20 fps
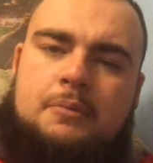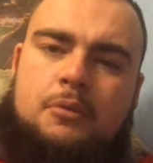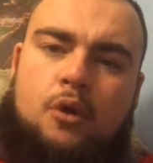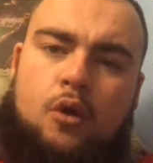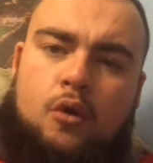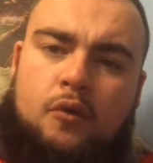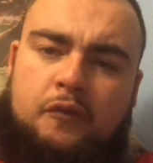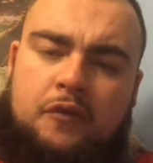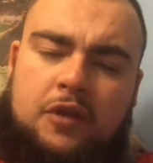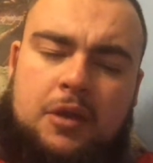but
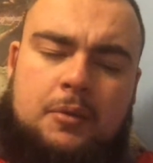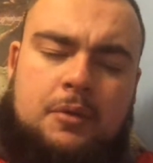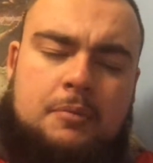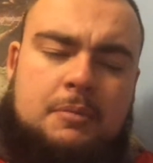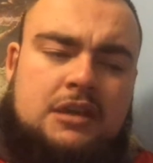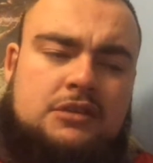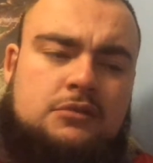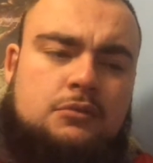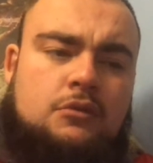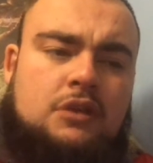hopefully we can
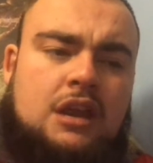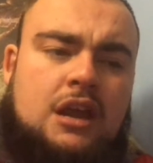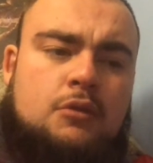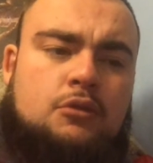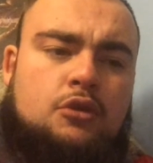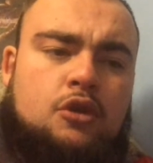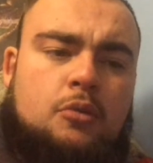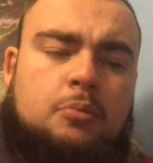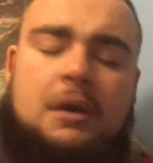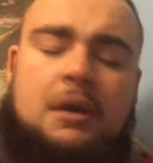make some
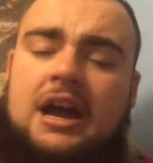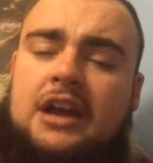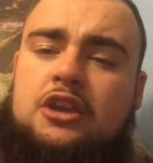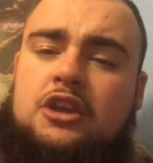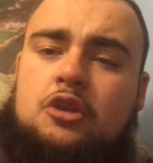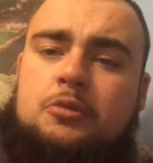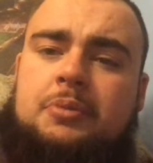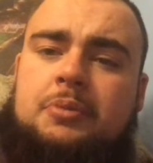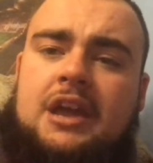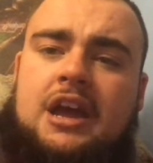ground up at
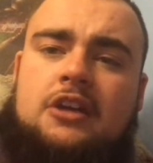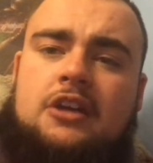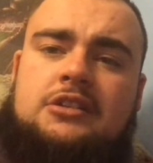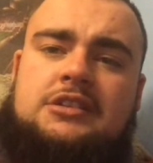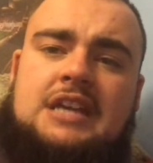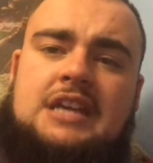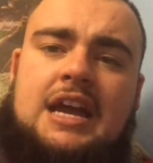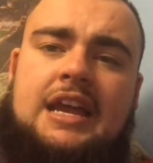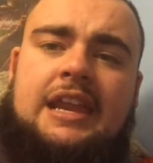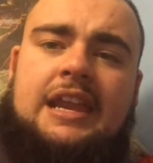QPR on
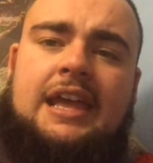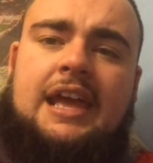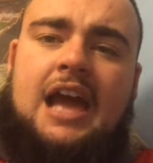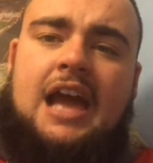Saturday.